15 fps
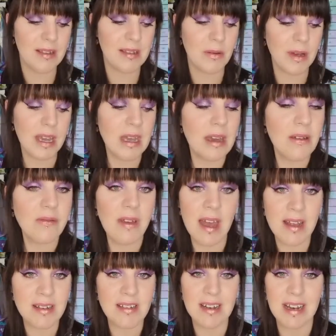So I have
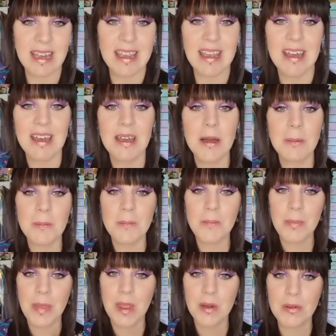actually
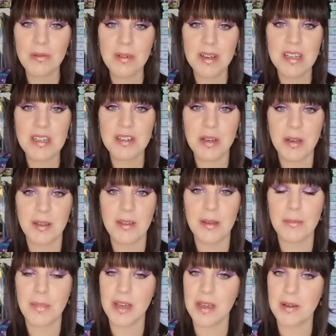already chosen
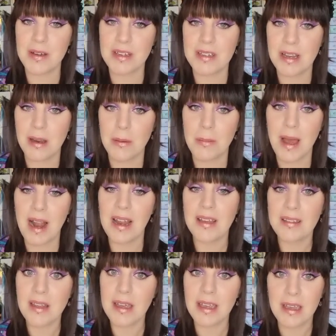my eyeshadow
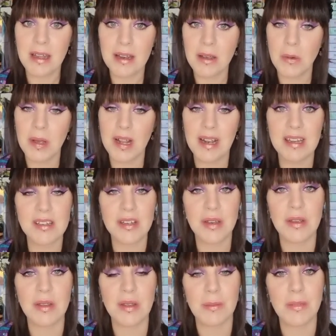palettes. I'm gonna quickly show
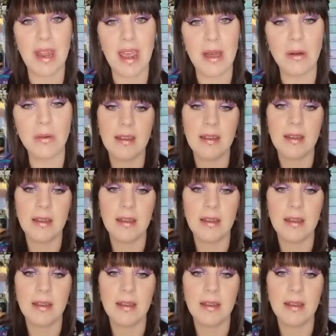you them now.